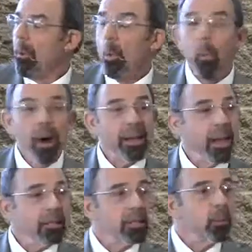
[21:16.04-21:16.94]
One
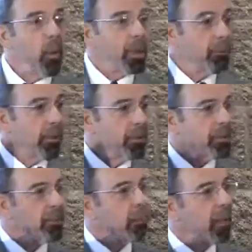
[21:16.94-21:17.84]
X is one
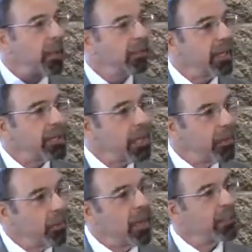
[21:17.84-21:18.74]
person plus
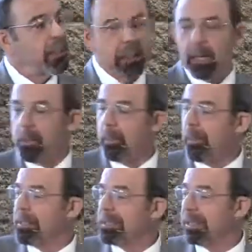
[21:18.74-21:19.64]
another X, another
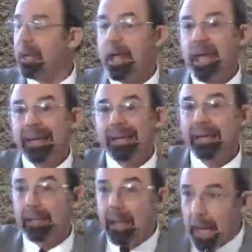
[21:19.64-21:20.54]
person
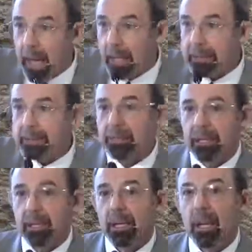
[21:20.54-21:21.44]
connect.
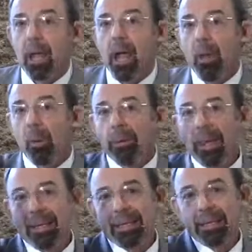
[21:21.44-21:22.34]
And when they
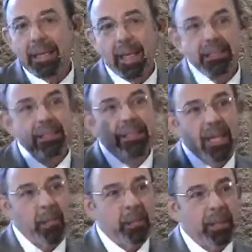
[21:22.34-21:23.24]
connect
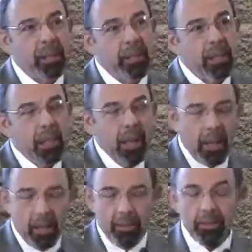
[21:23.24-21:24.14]
deeply,
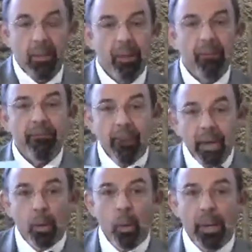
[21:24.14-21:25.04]
the
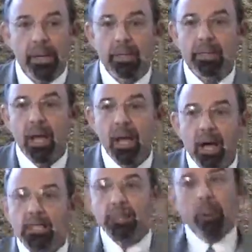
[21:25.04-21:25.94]
final one is
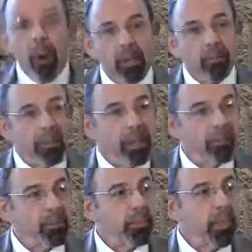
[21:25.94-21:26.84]
a spark
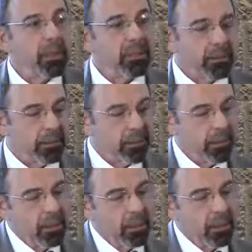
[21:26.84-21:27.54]
becomes present.